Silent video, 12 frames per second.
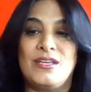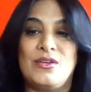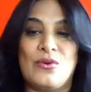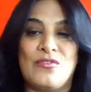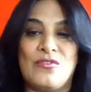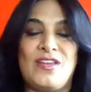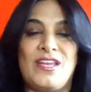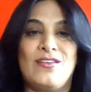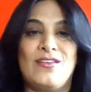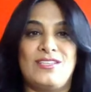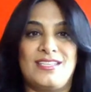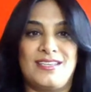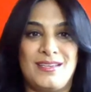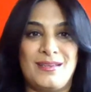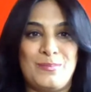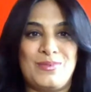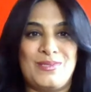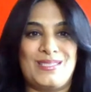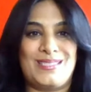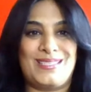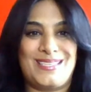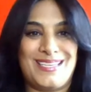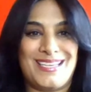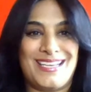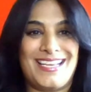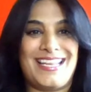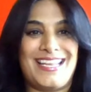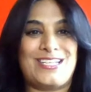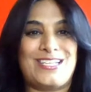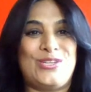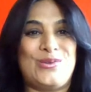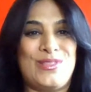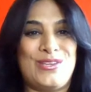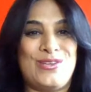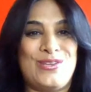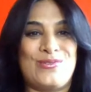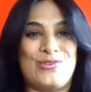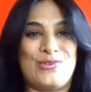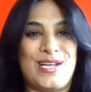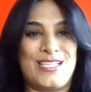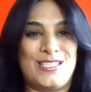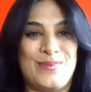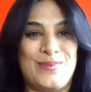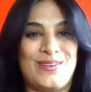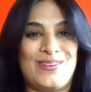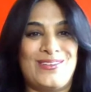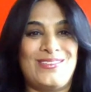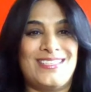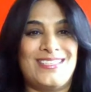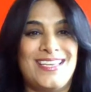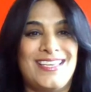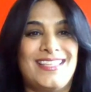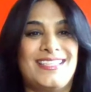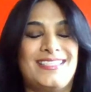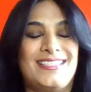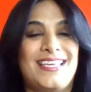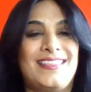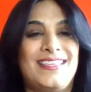your fingertips connect you with the neurotransmitters that send